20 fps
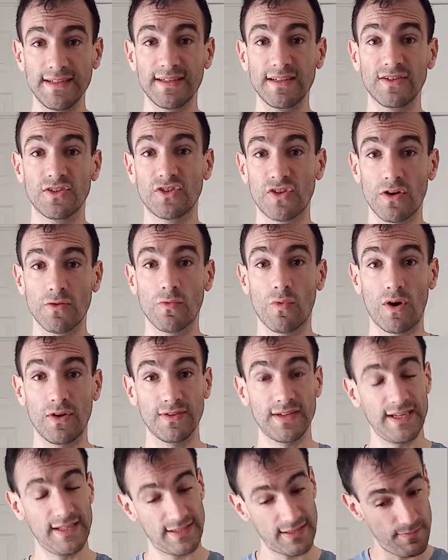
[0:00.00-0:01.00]
and so what
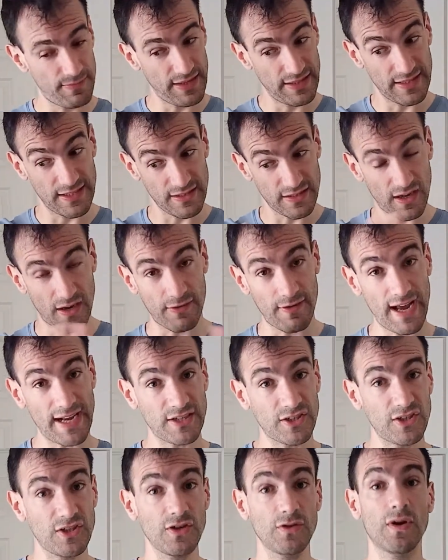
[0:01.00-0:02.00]
is something that
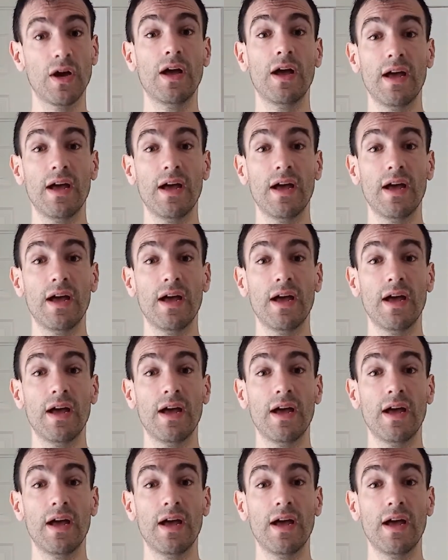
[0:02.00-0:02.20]
directs you.